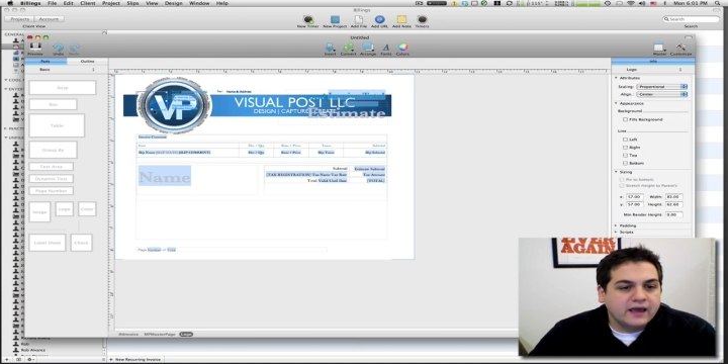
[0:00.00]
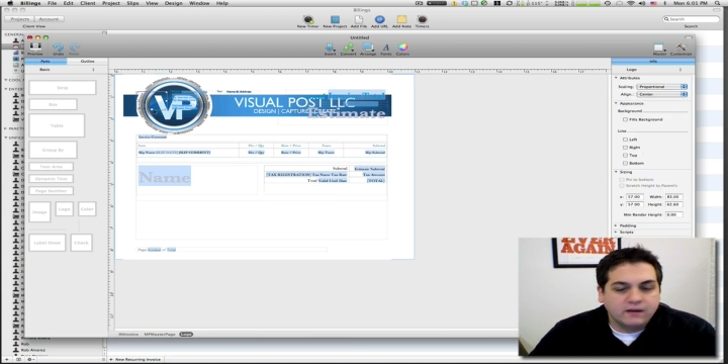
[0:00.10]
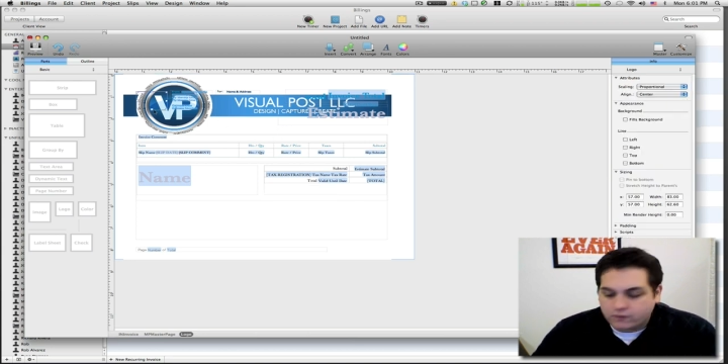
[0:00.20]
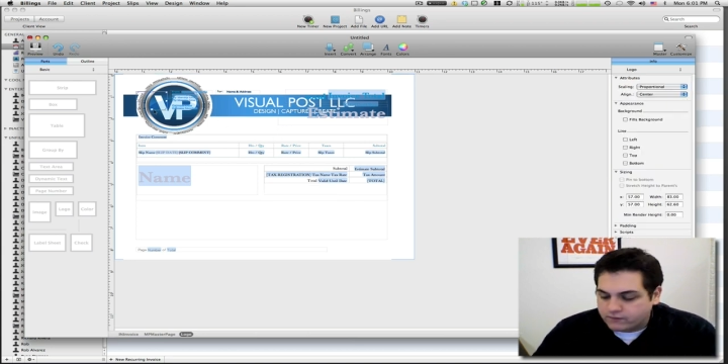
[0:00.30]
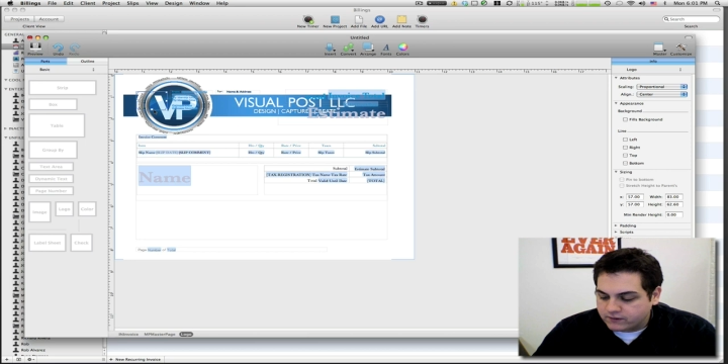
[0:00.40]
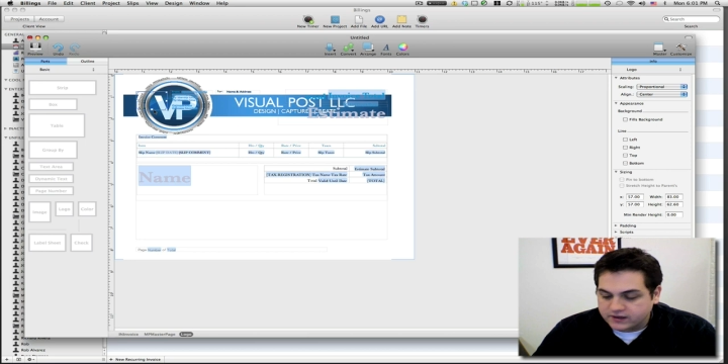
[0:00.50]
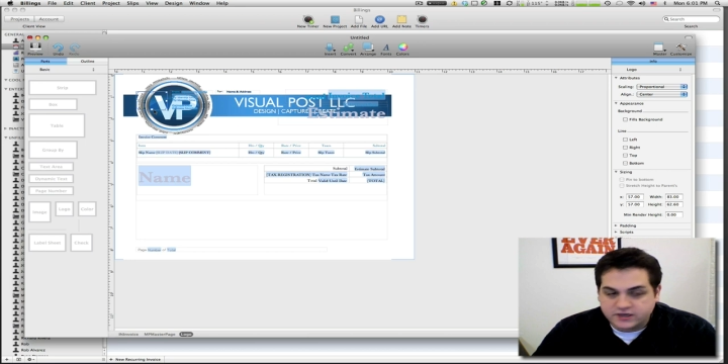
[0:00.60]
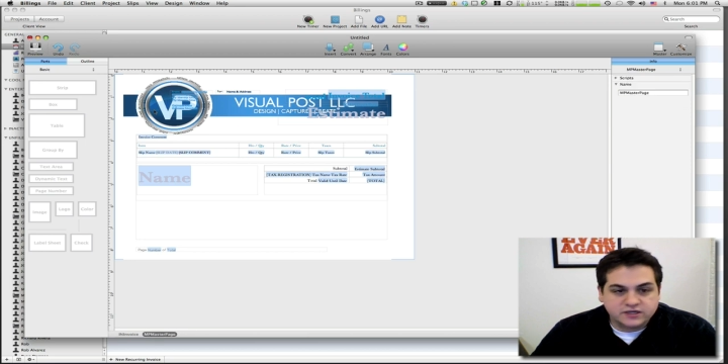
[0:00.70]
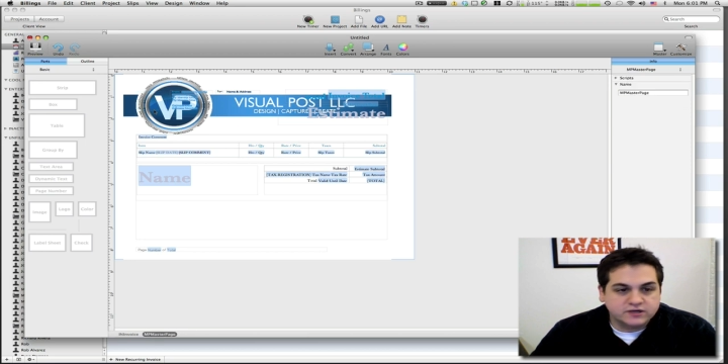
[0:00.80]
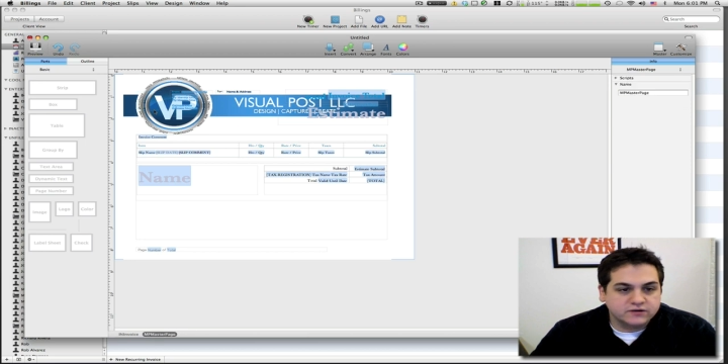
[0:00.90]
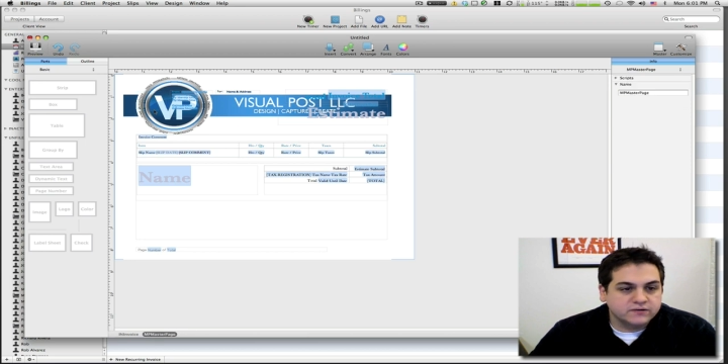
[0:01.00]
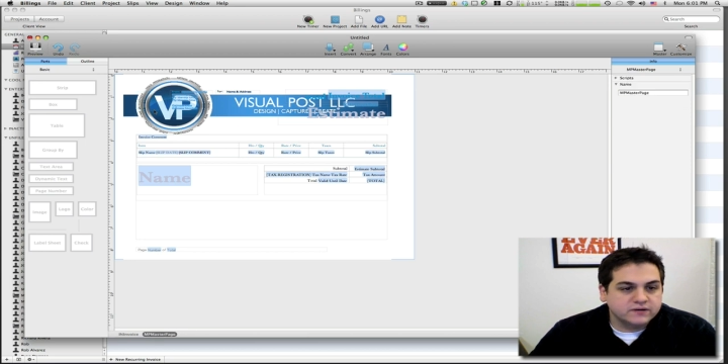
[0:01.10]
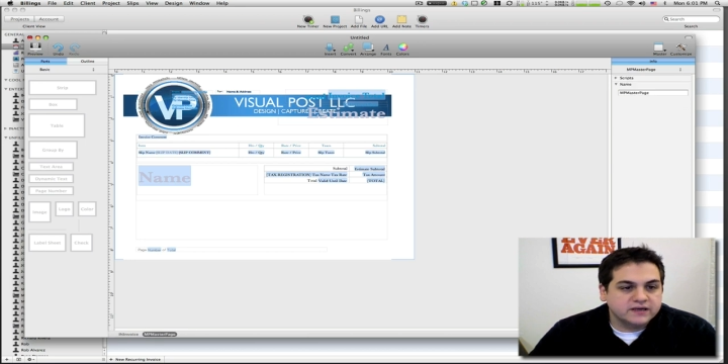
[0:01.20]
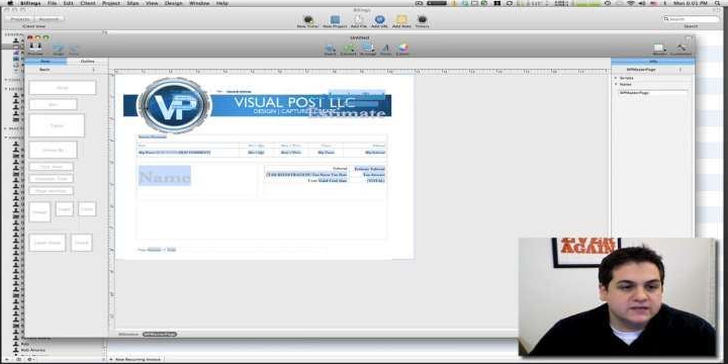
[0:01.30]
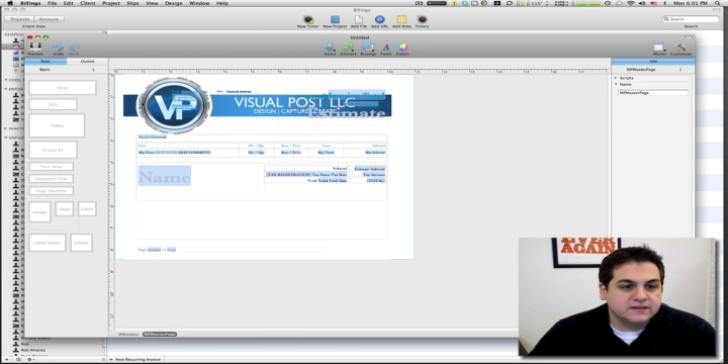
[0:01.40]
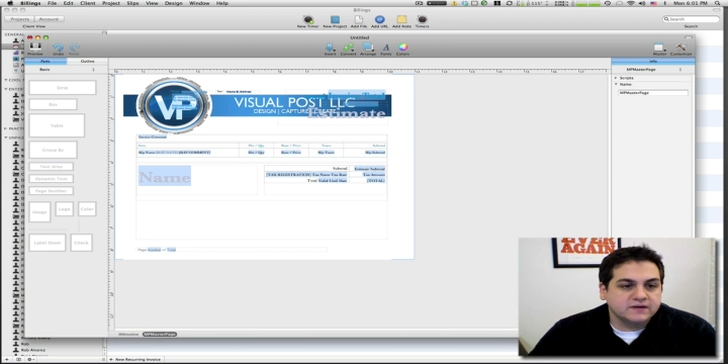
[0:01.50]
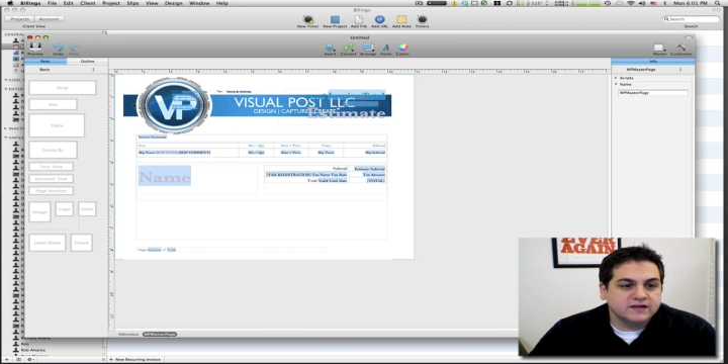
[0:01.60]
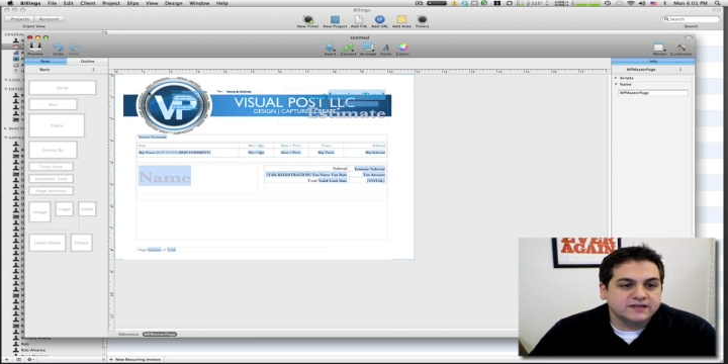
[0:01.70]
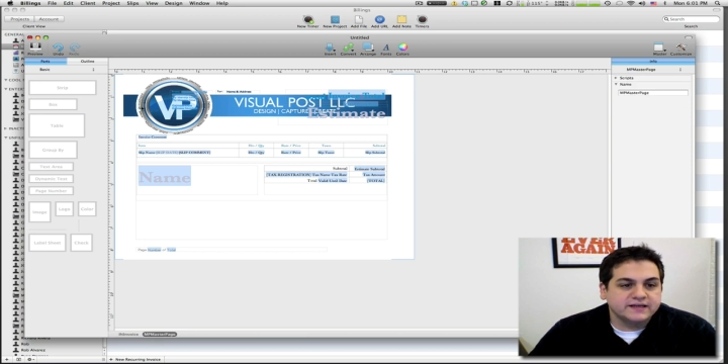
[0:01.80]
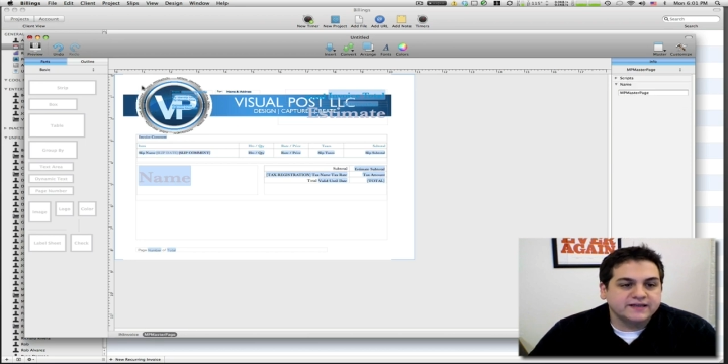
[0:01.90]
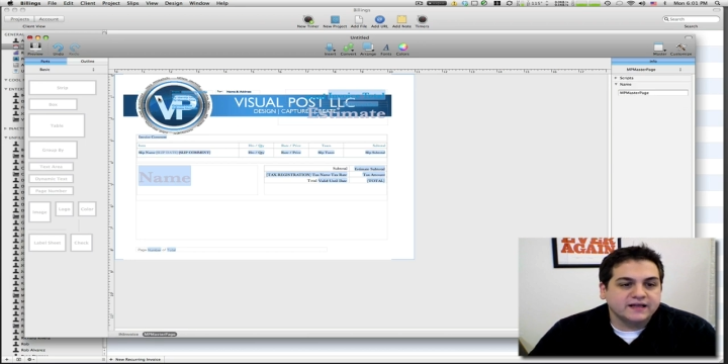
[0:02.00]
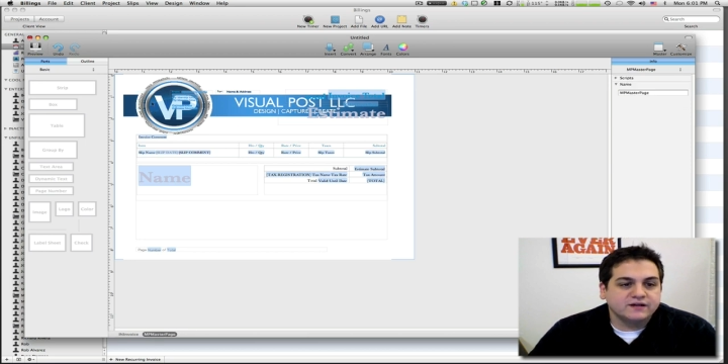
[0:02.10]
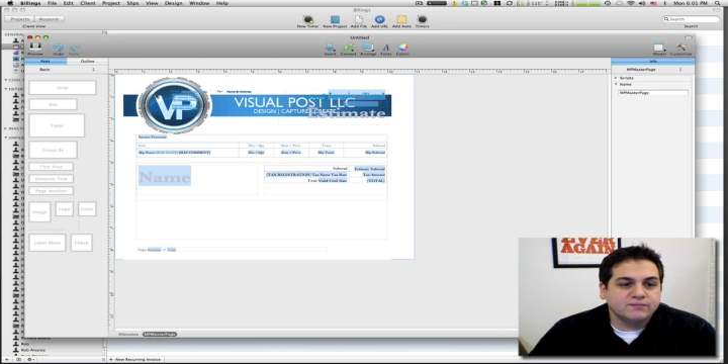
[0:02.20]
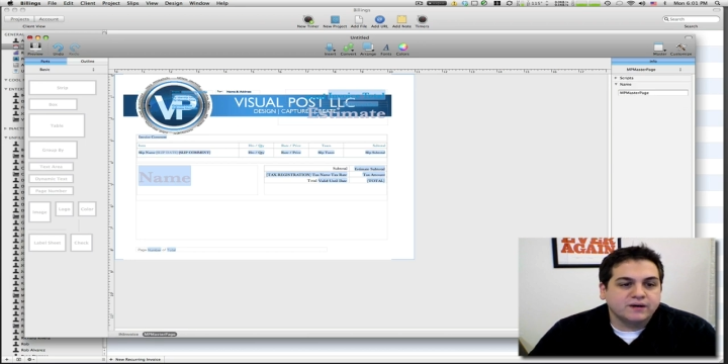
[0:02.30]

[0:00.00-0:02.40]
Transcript: And what we're gonna do is I'm gonna delete that little